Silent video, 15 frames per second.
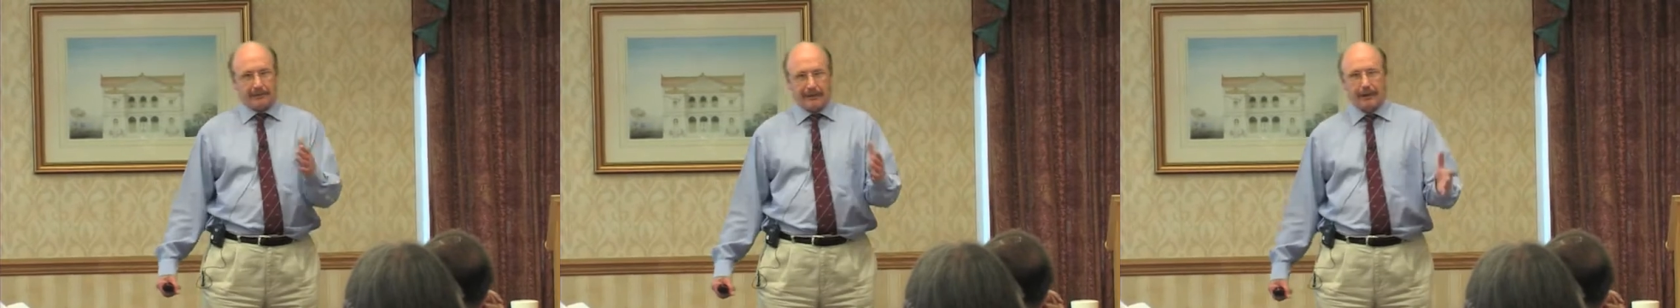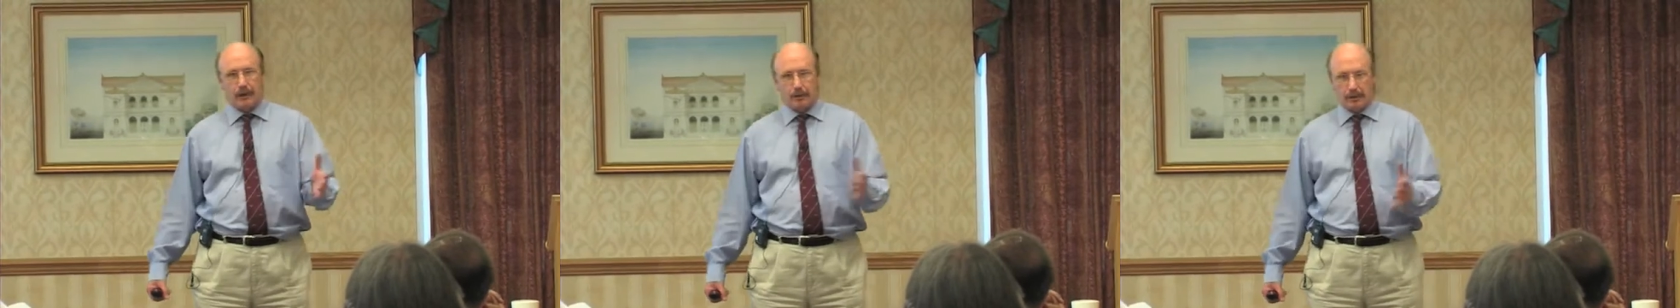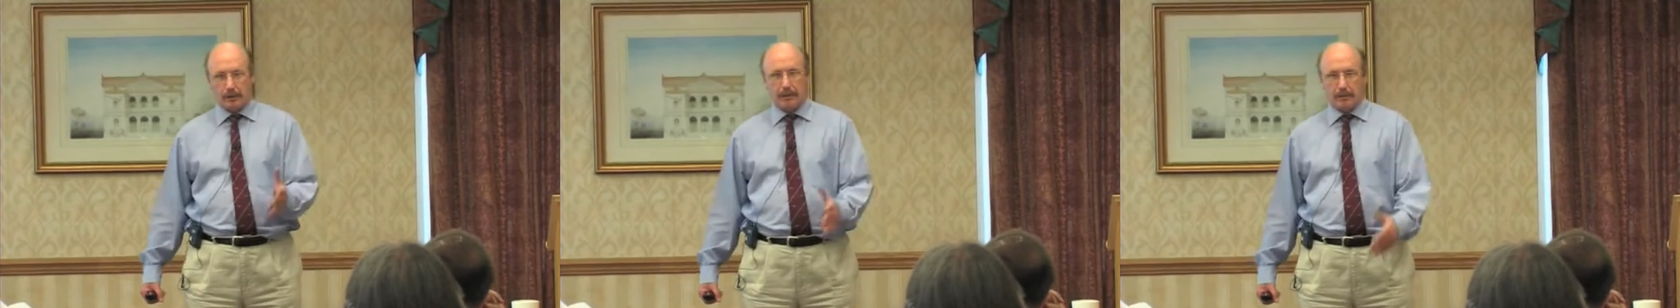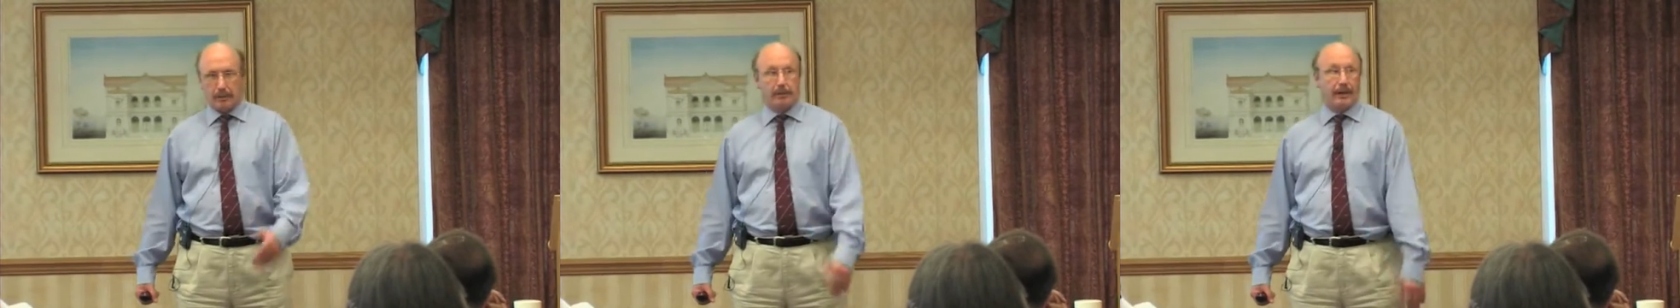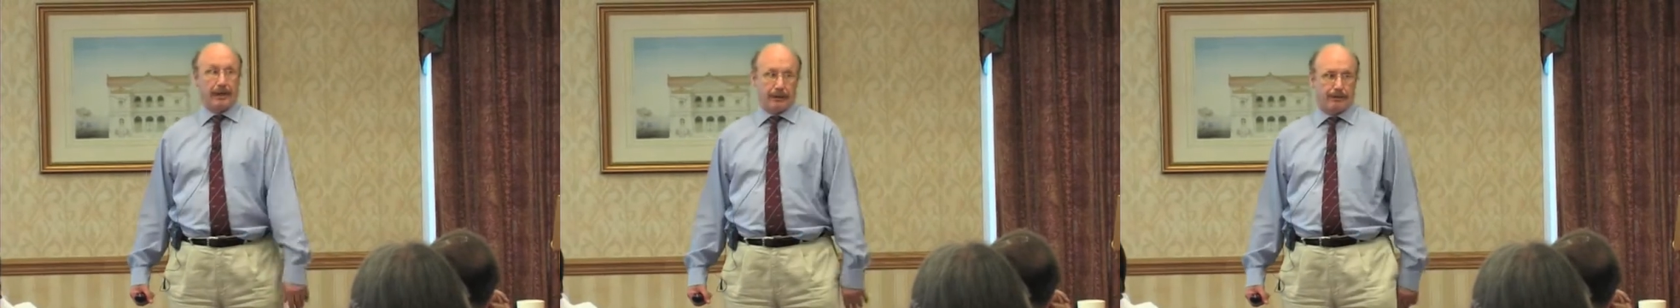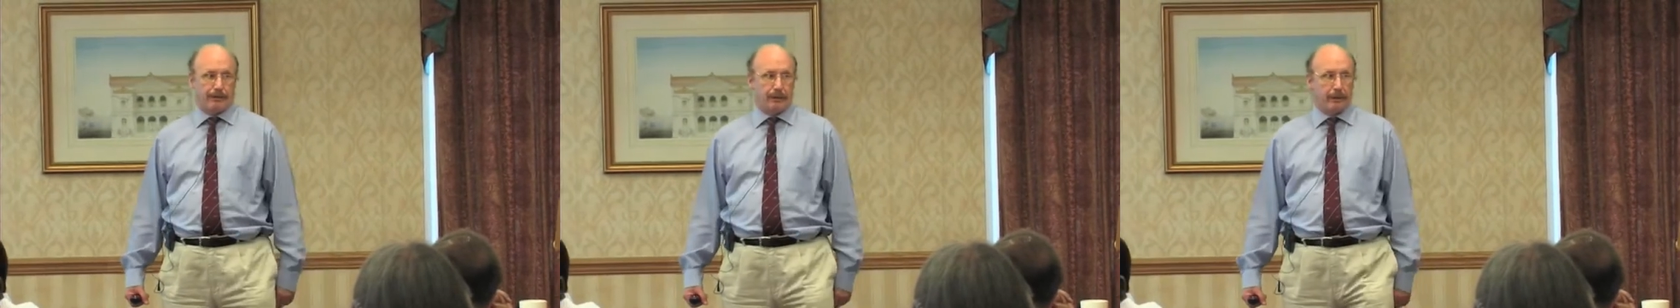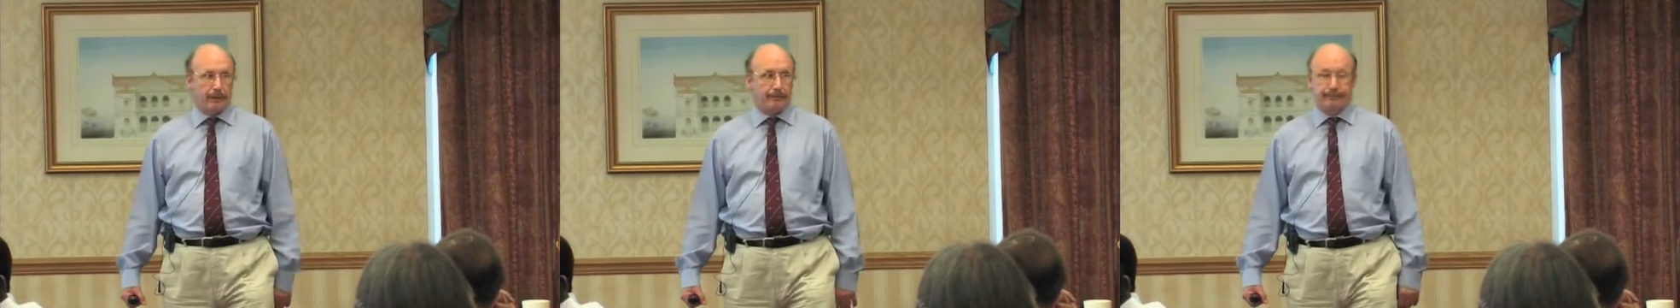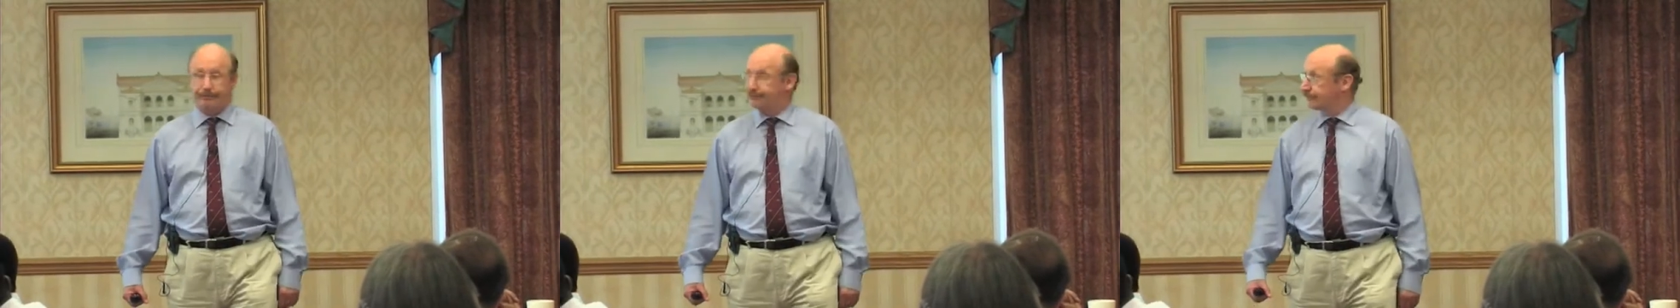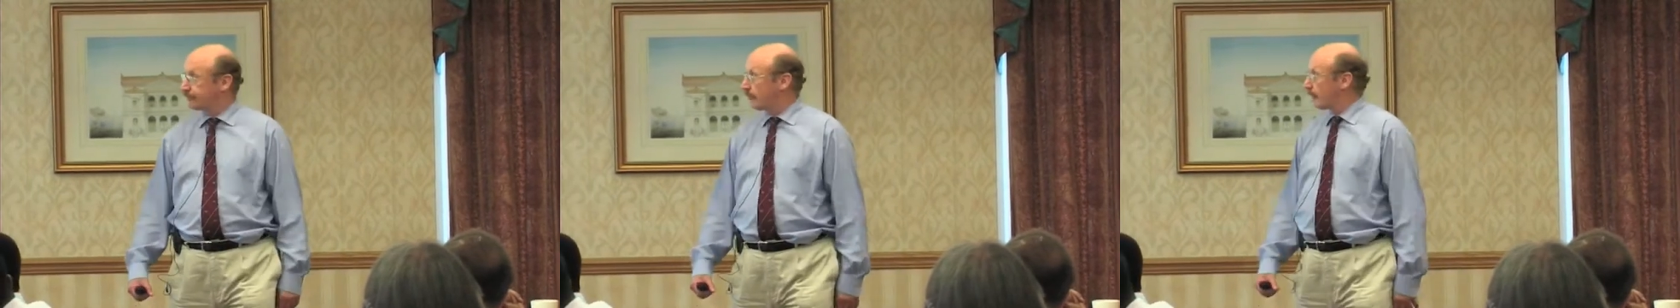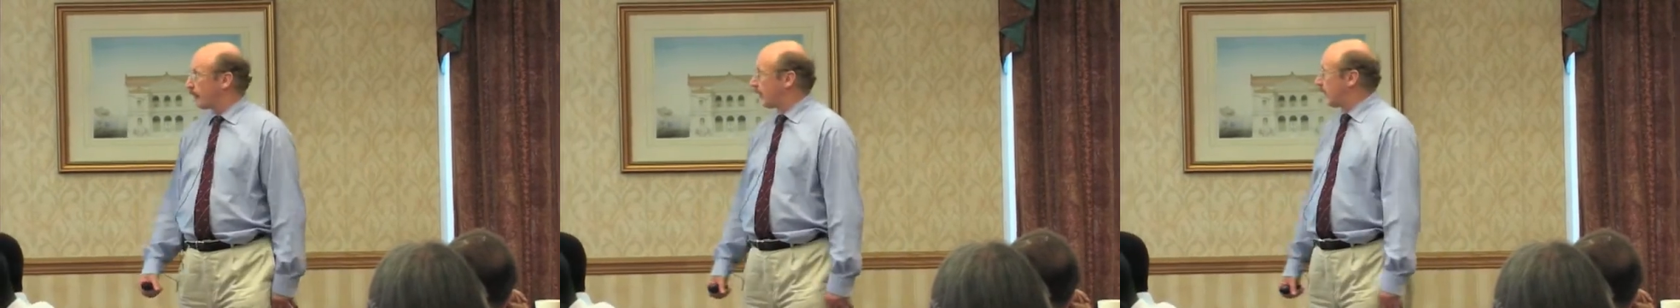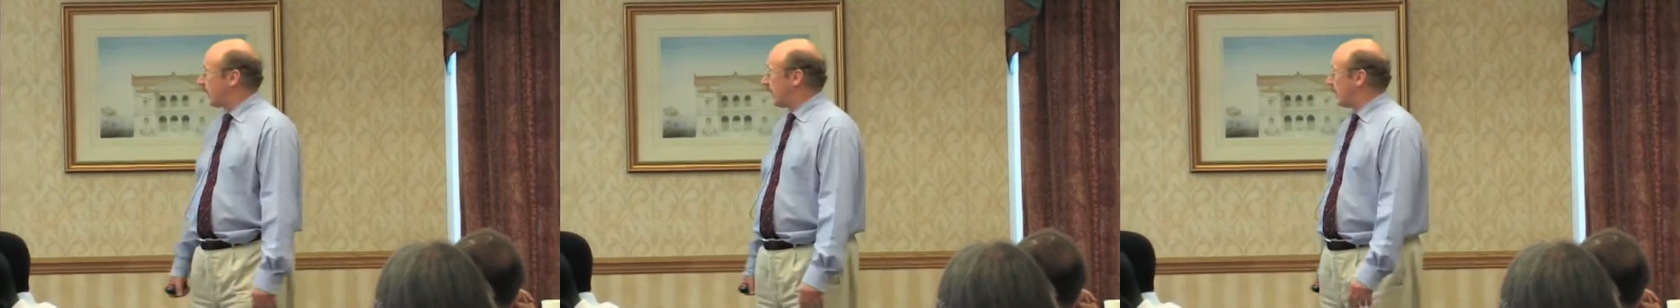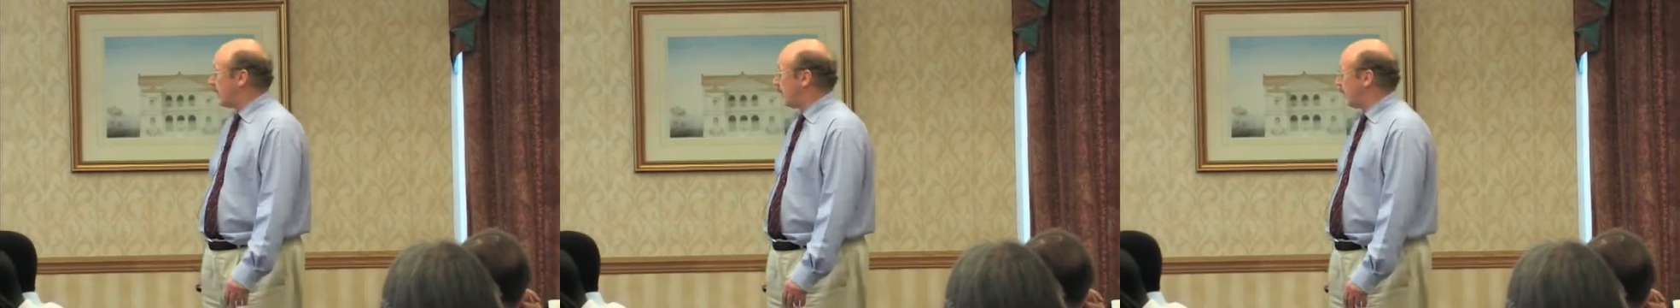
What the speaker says: he'll probably be paying for it, right?